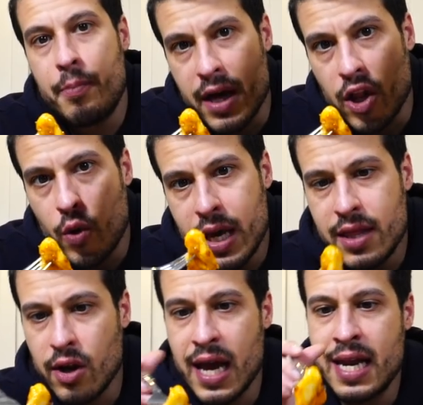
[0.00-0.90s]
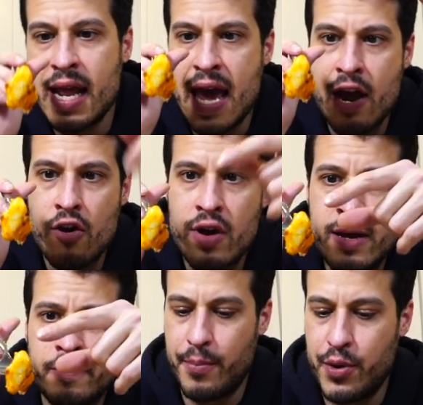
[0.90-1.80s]
pillowy, they're light and
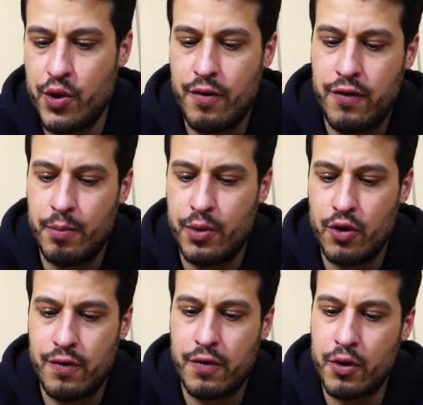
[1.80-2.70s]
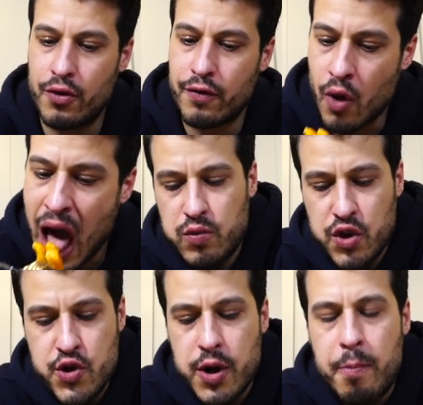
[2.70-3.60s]
airy. Beautiful, beautiful, beautiful.
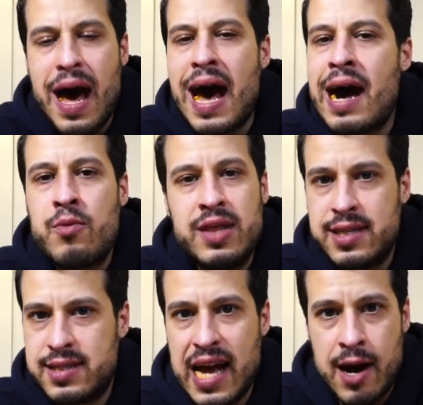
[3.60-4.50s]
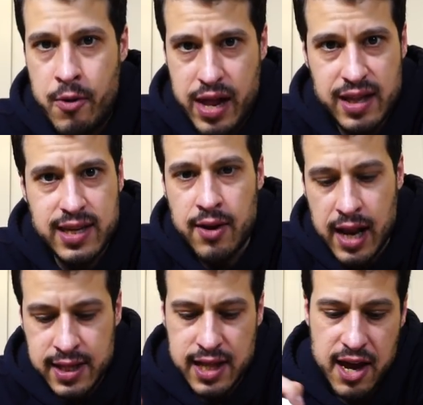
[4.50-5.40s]
You could pound these down, that's how
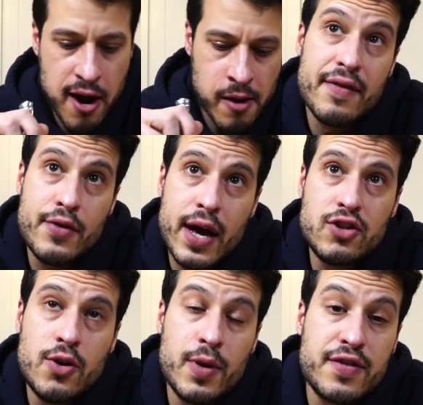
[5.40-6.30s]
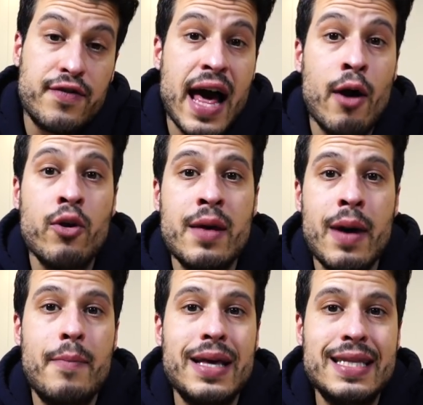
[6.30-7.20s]
light they are. If you add too much flour, they
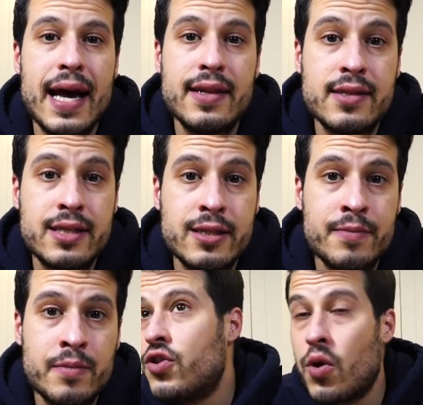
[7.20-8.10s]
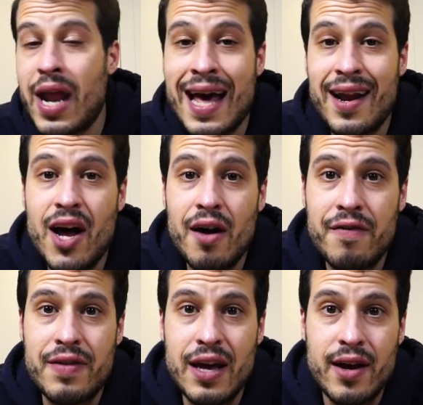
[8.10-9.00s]
might be dense. Don't add
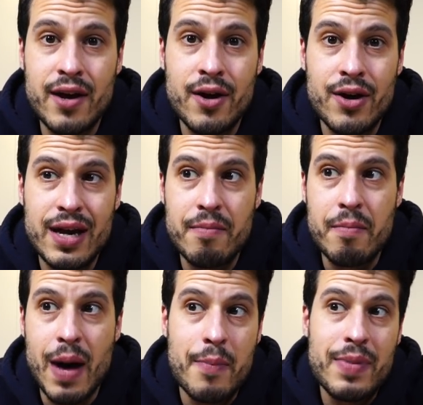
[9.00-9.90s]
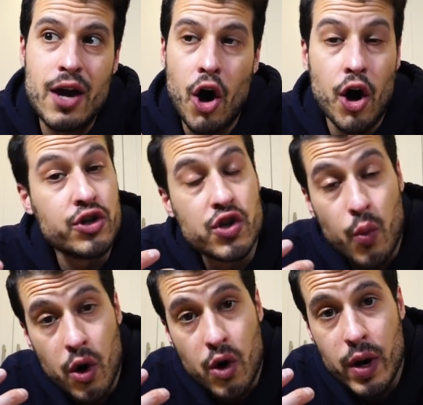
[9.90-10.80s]
enough, they might be hard to
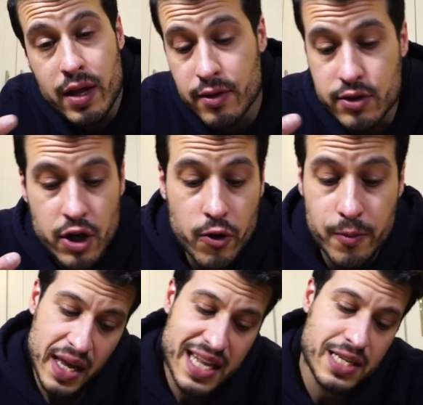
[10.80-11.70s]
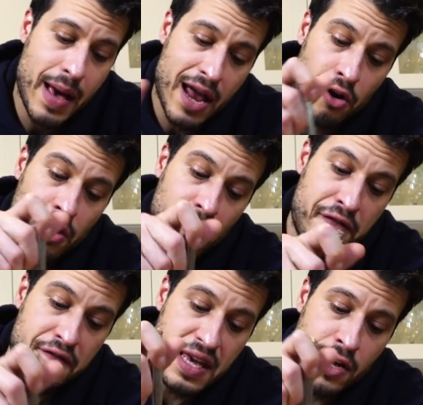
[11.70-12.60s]
work with. So it's a matter
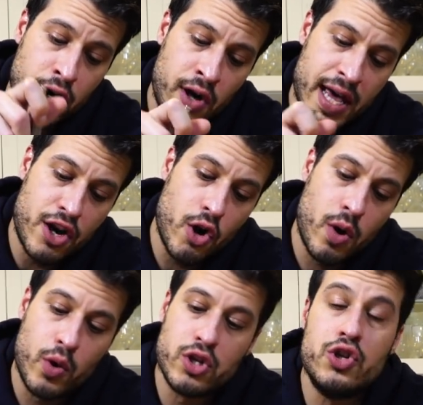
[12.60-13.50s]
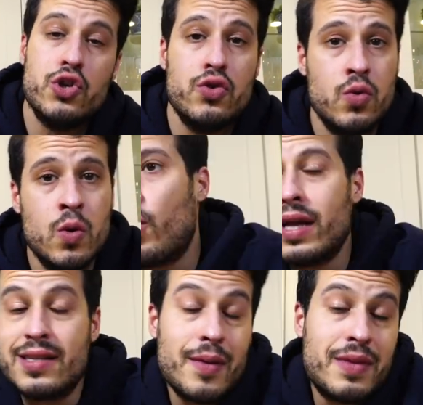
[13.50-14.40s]
of feel and knowing what to do
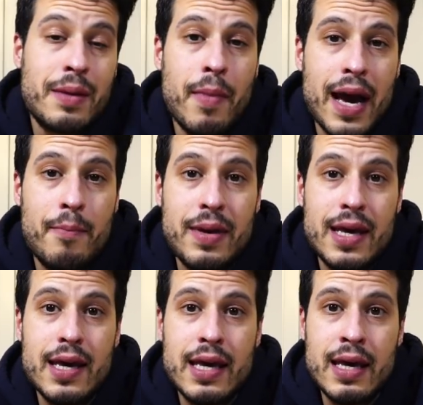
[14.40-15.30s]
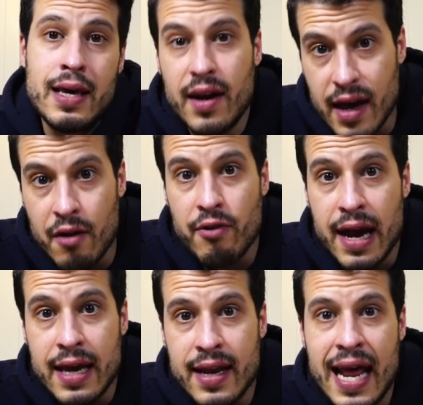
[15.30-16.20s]
when something might be not
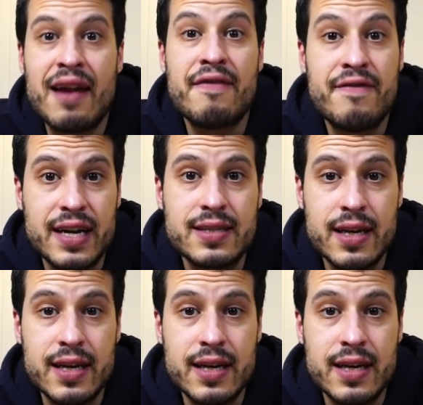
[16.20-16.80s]
right and how to fix